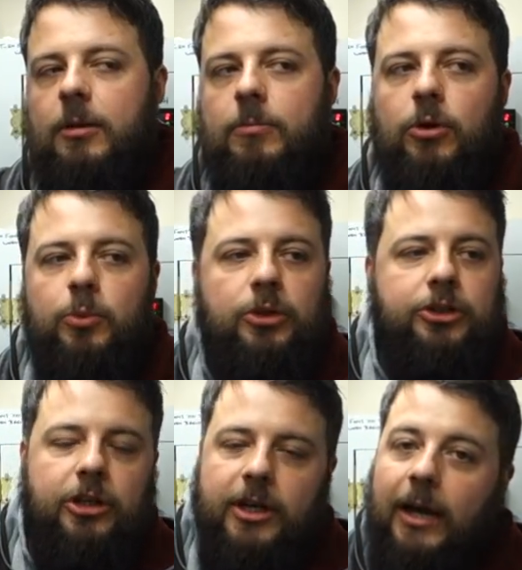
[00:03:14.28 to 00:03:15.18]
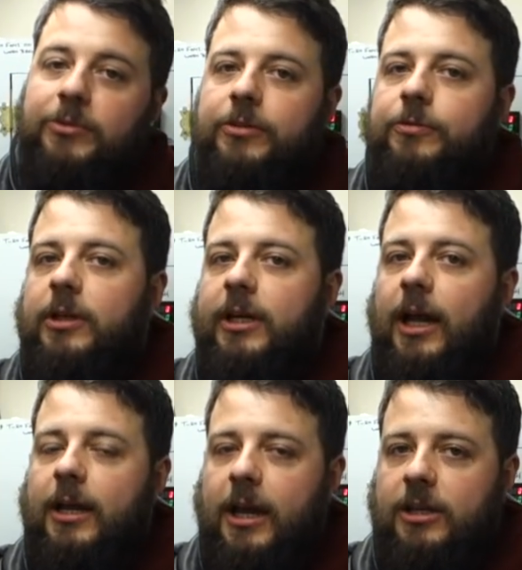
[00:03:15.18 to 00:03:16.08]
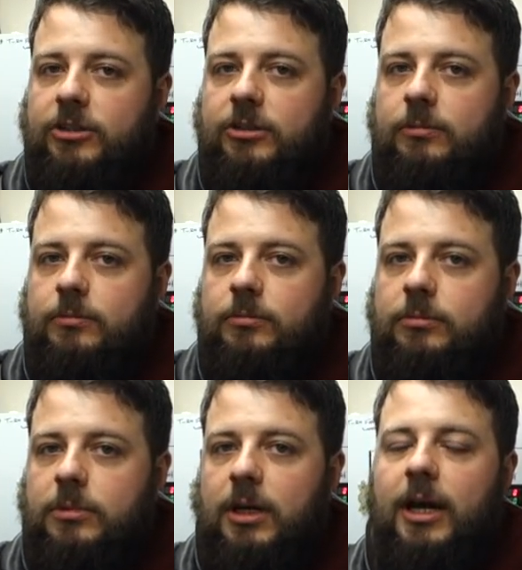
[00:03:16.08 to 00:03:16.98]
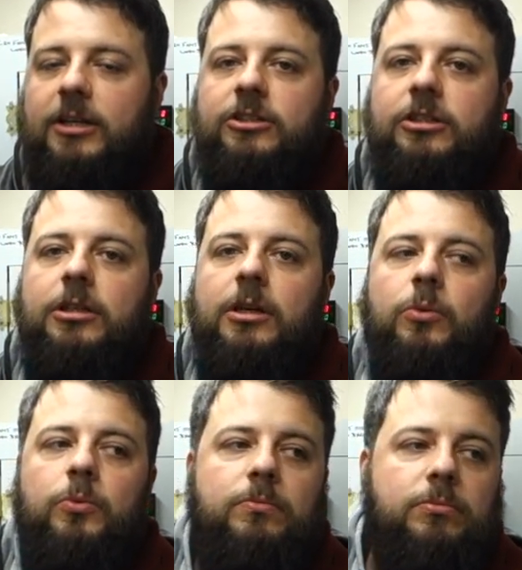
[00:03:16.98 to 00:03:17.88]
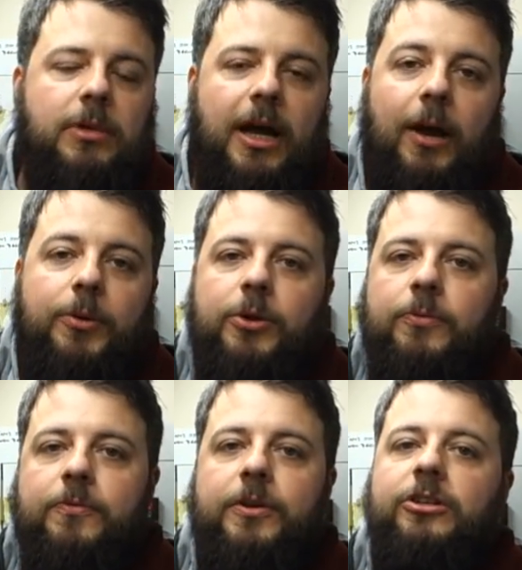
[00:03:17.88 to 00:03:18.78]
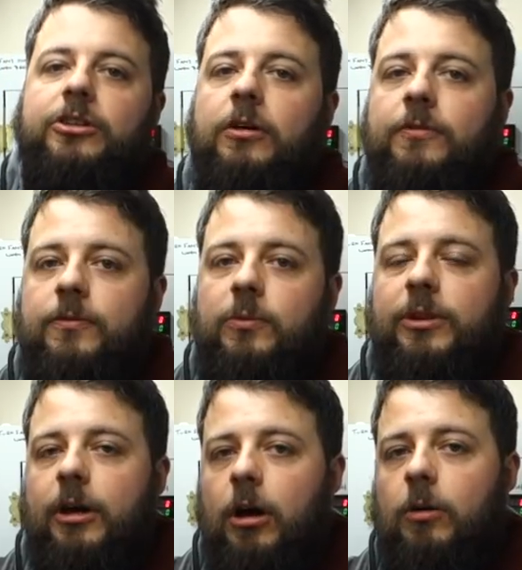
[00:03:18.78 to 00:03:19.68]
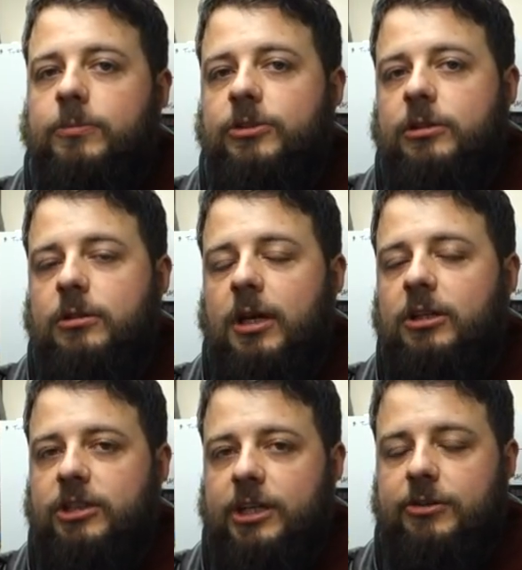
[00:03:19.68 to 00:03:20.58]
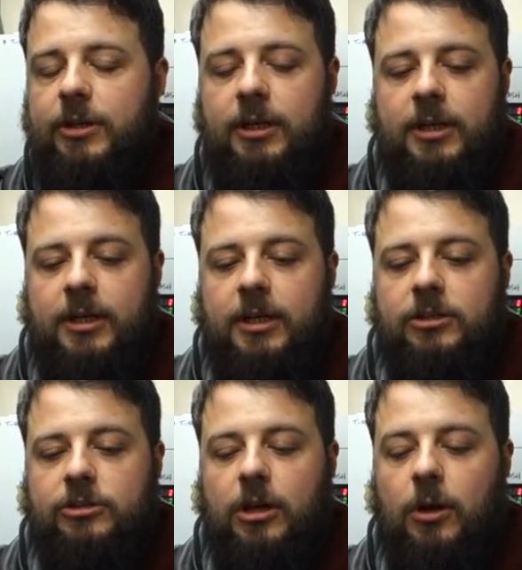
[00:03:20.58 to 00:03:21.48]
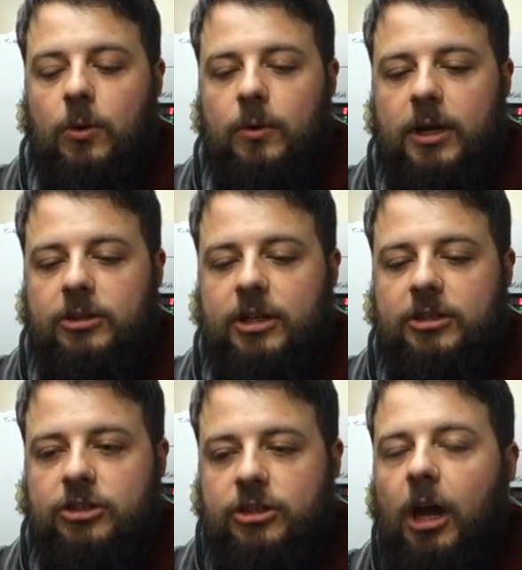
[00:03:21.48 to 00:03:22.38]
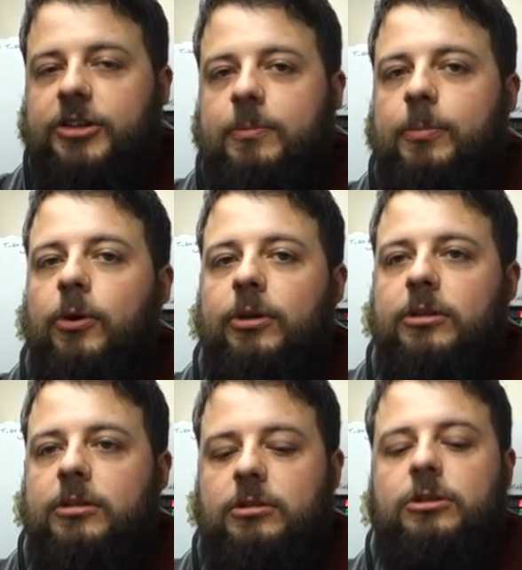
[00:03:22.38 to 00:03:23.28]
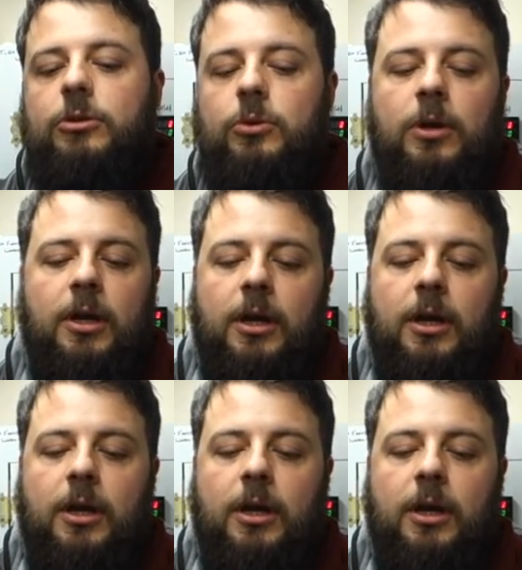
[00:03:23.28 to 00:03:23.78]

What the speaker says: but will turn out differently, I guess, as to how you finish off with the hops, etc. So it's a starting point to